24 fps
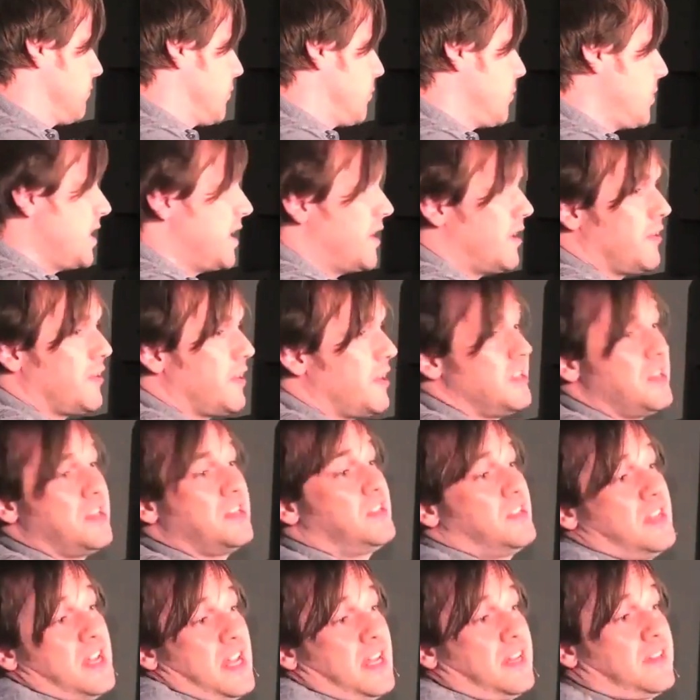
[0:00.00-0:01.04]
We're the
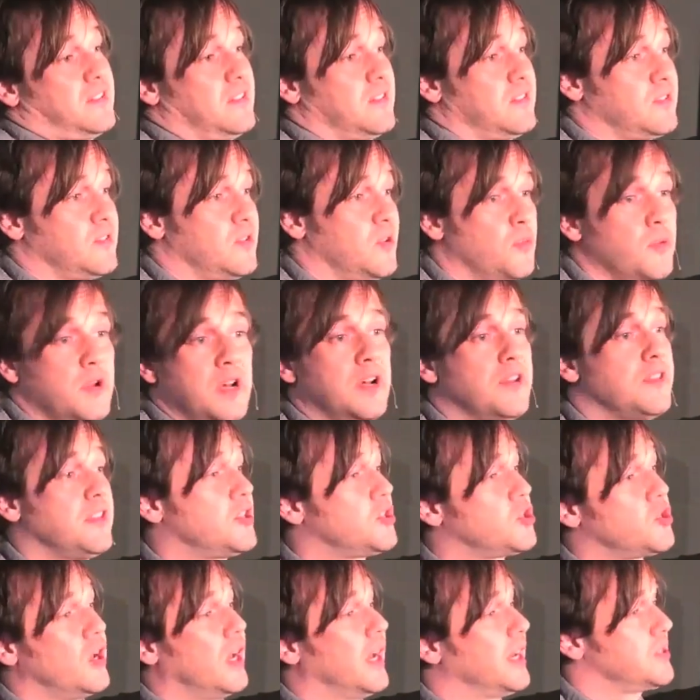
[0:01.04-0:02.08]
dejected. We're the
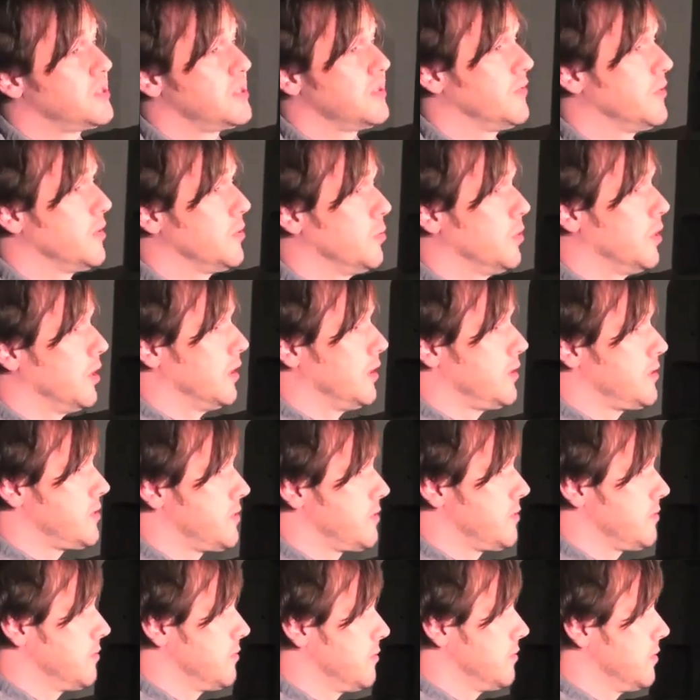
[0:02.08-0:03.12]
trash of the world.
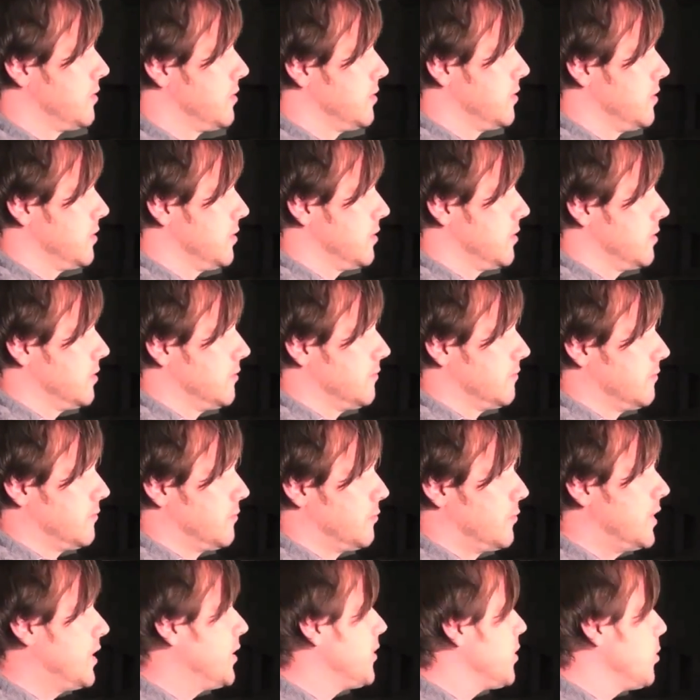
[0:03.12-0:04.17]

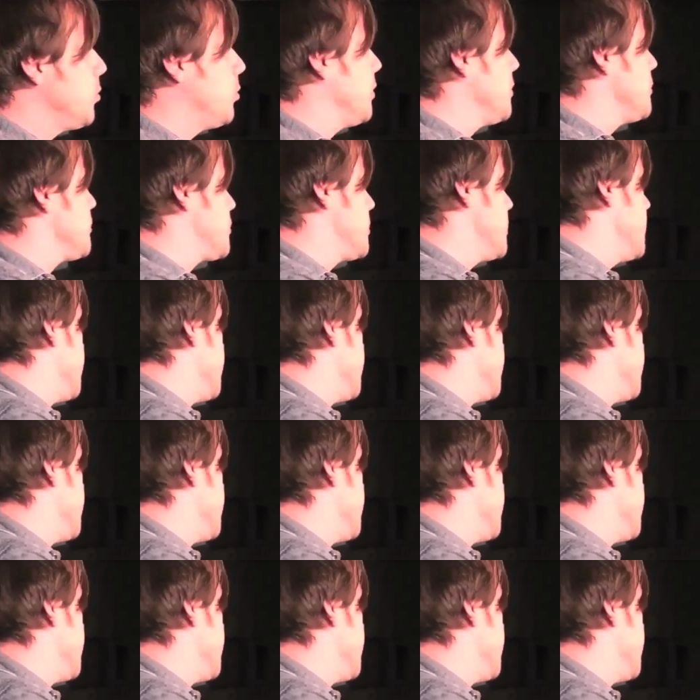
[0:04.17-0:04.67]
We're the ones who